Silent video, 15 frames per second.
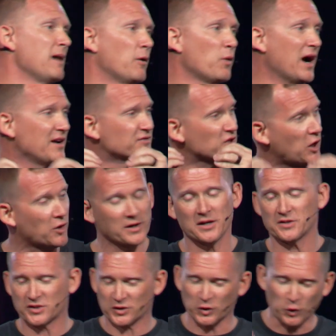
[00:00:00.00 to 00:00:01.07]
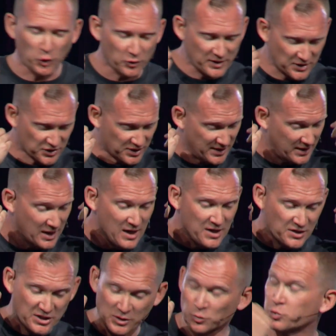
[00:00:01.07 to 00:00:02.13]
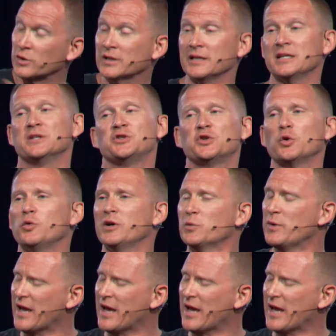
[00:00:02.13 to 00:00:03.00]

My wife taught at a school that she, she really enjoyed.